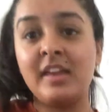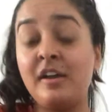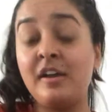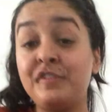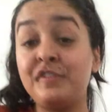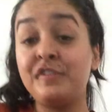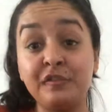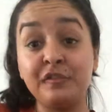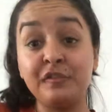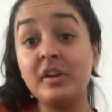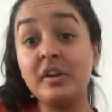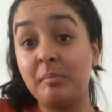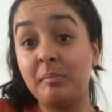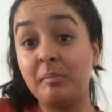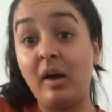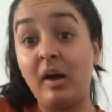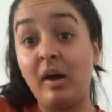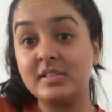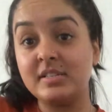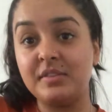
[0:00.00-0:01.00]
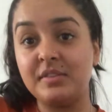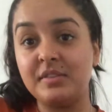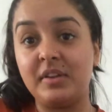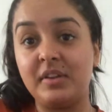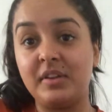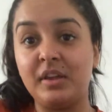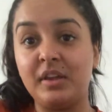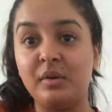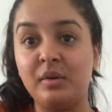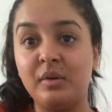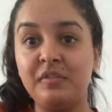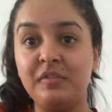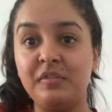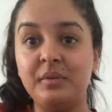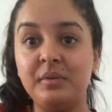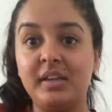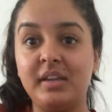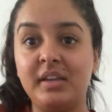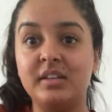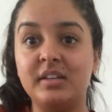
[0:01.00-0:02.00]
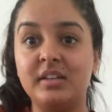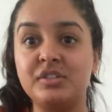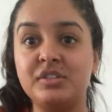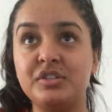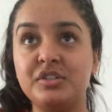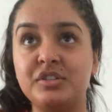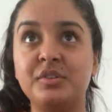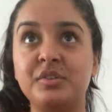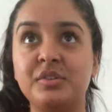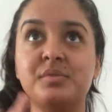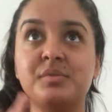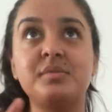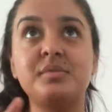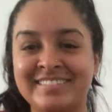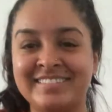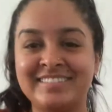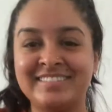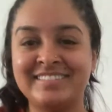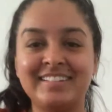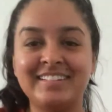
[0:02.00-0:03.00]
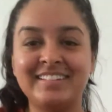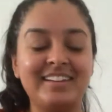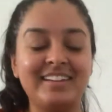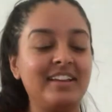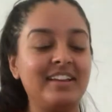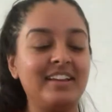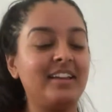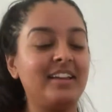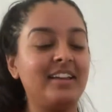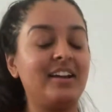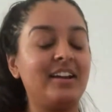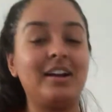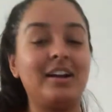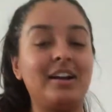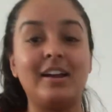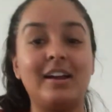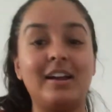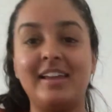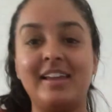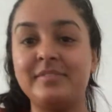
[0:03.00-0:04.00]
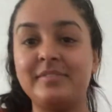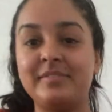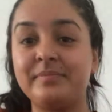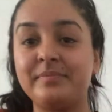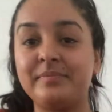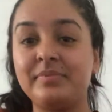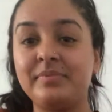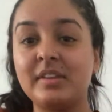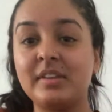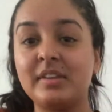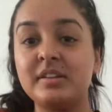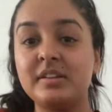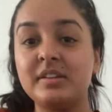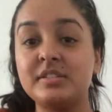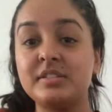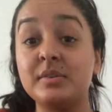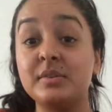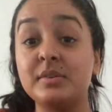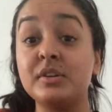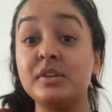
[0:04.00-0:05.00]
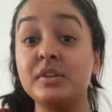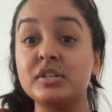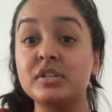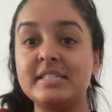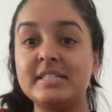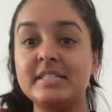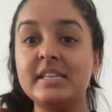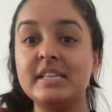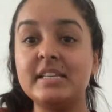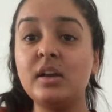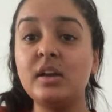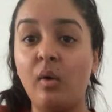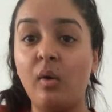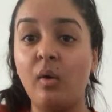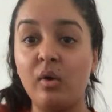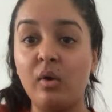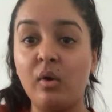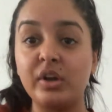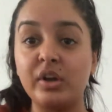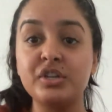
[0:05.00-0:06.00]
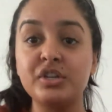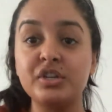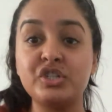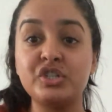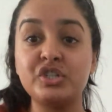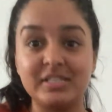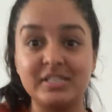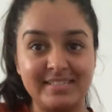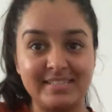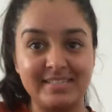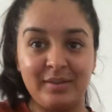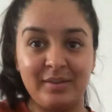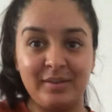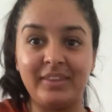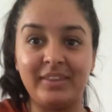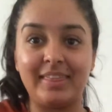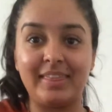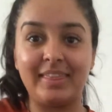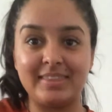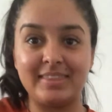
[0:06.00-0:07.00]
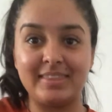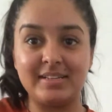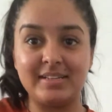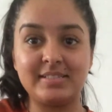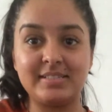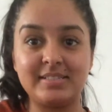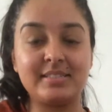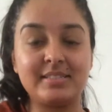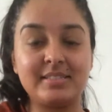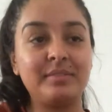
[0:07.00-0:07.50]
Feel free to pause the video if you need to. All right, so your C chord should sound like this.